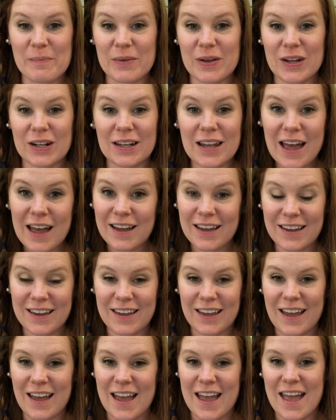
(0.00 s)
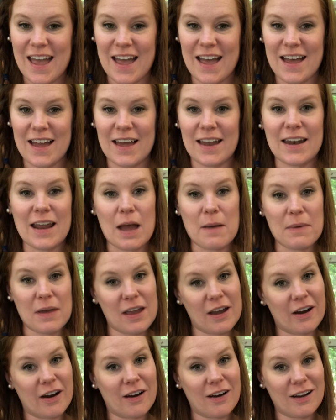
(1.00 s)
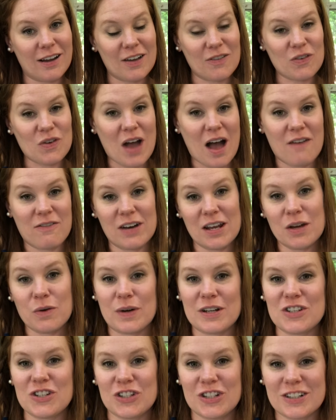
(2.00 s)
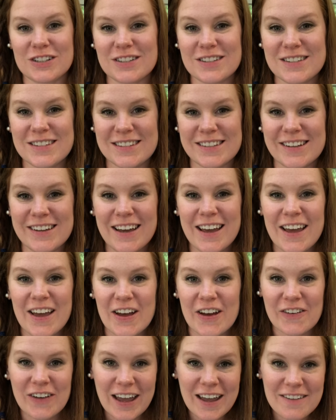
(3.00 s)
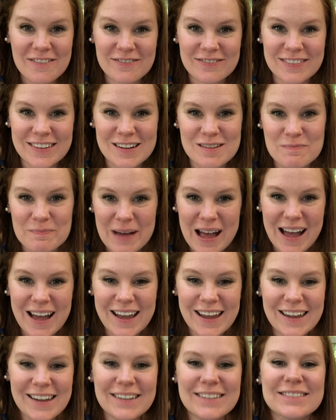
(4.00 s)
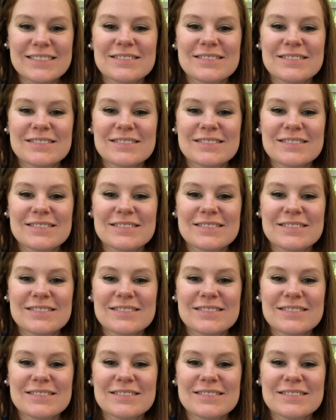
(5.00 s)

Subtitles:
good luck, and I'm here if you have any questions. Okay, bye.